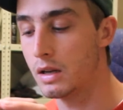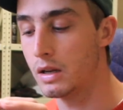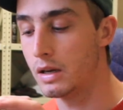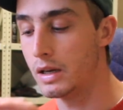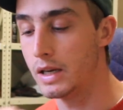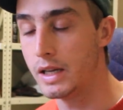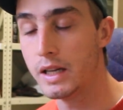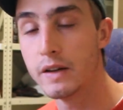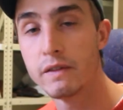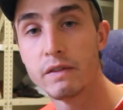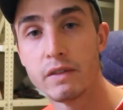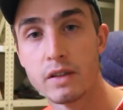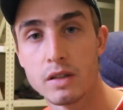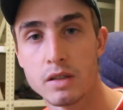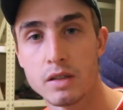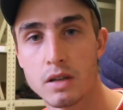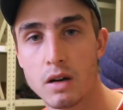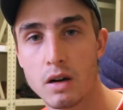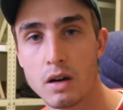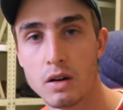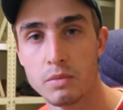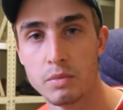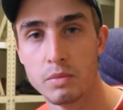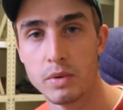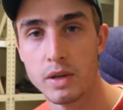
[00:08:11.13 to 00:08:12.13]
leave the
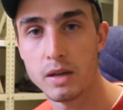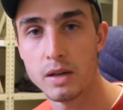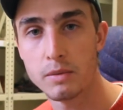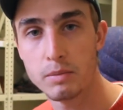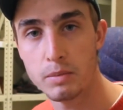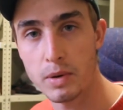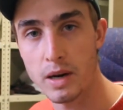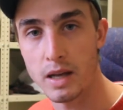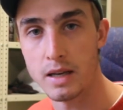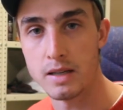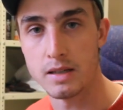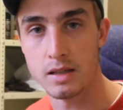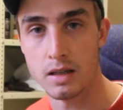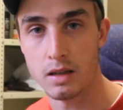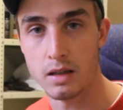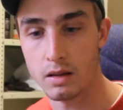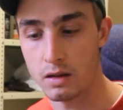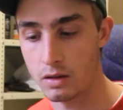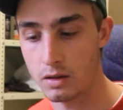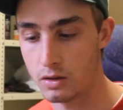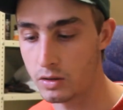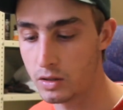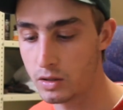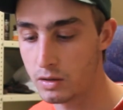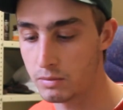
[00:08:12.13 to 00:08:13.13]
scope in place in
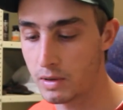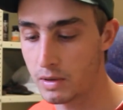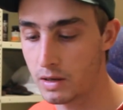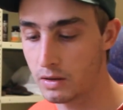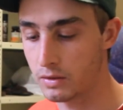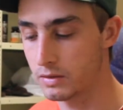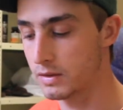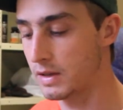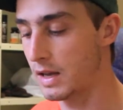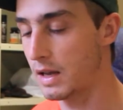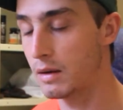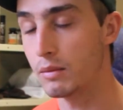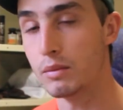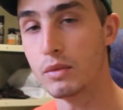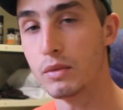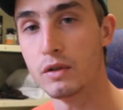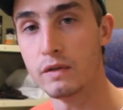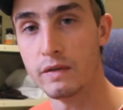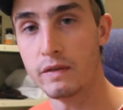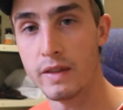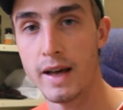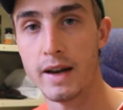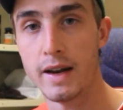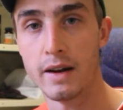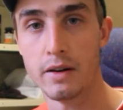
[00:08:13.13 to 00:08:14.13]
the Unimount and
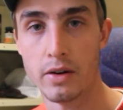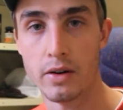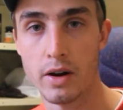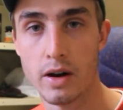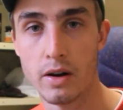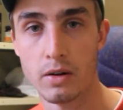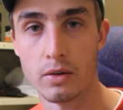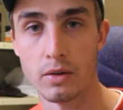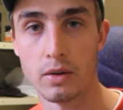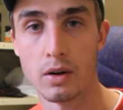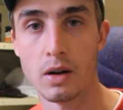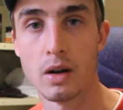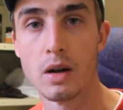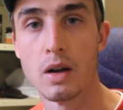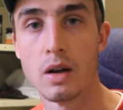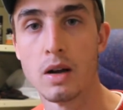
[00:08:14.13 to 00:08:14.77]
move that around.